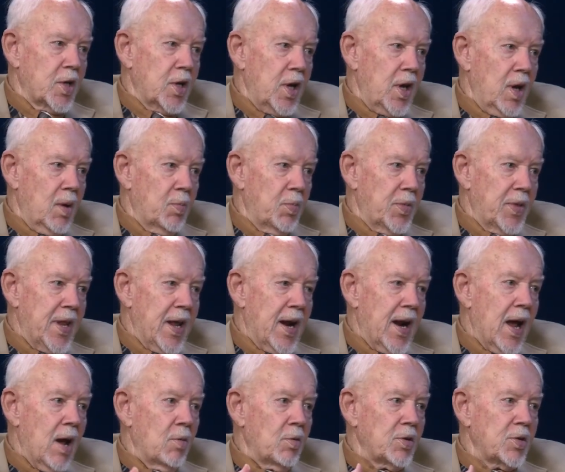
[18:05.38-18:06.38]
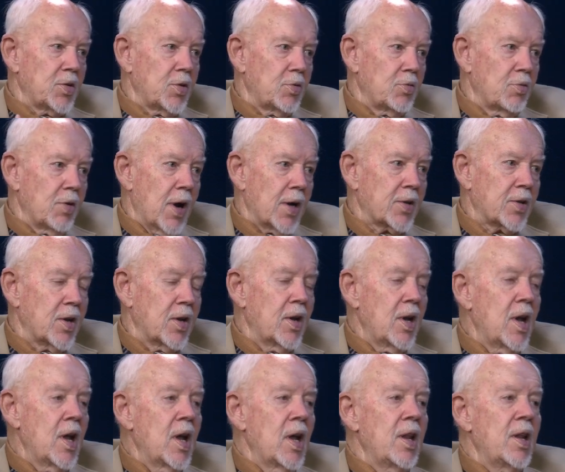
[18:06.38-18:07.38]
camp that I was a director.
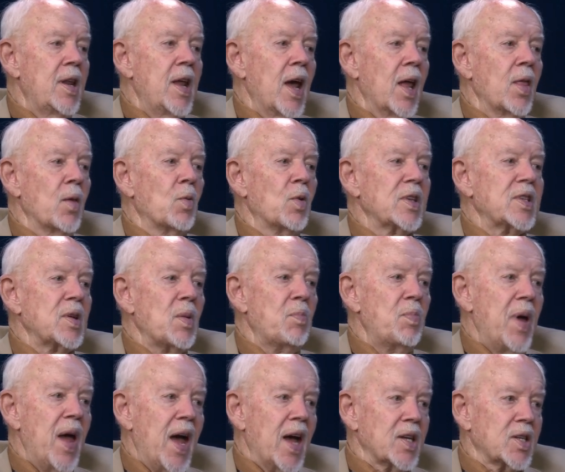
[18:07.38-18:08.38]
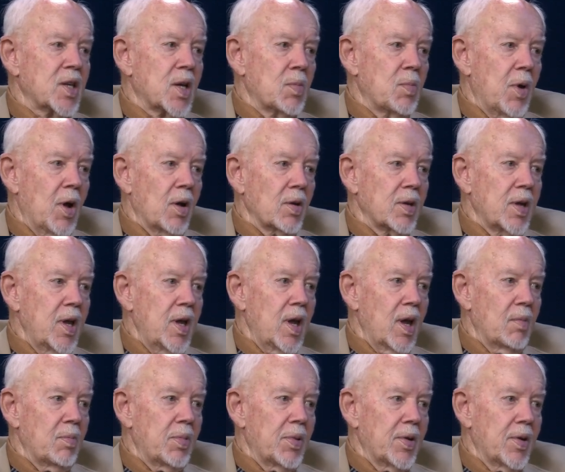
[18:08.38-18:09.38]
The other was a basketball
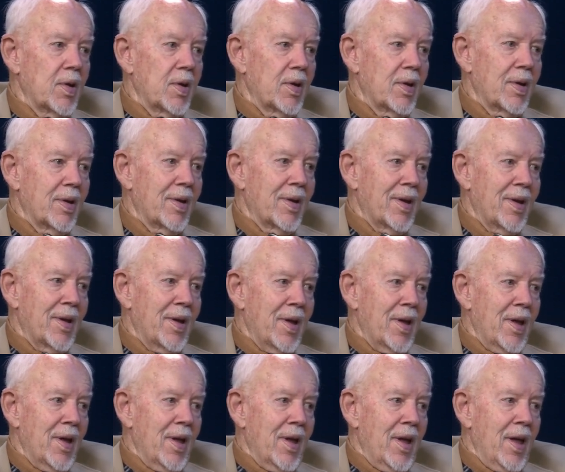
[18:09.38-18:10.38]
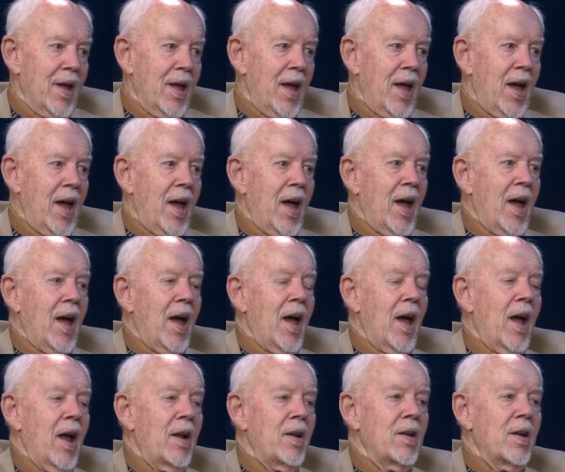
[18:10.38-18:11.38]
camp.
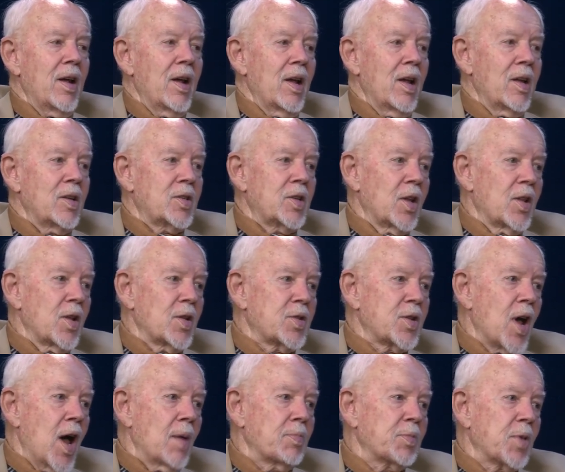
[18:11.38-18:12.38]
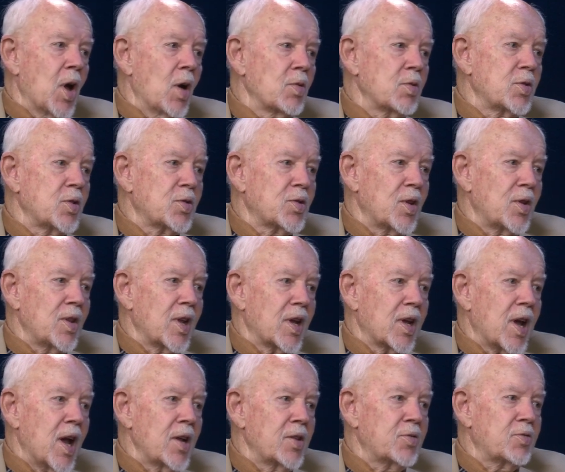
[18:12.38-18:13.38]
And so the top coaches in the
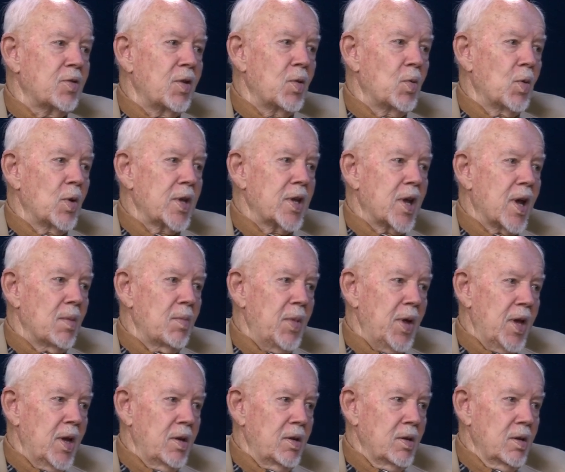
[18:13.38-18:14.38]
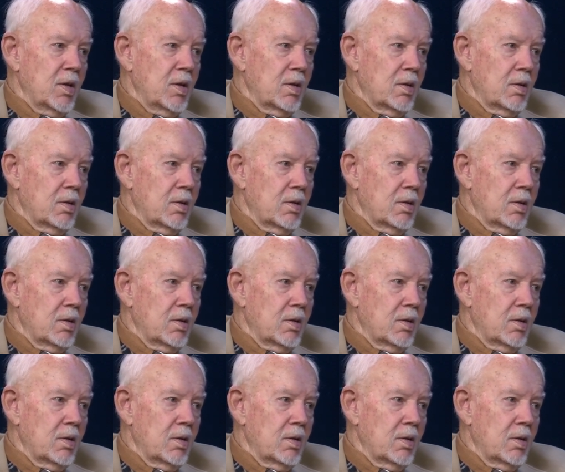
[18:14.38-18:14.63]
country would come in,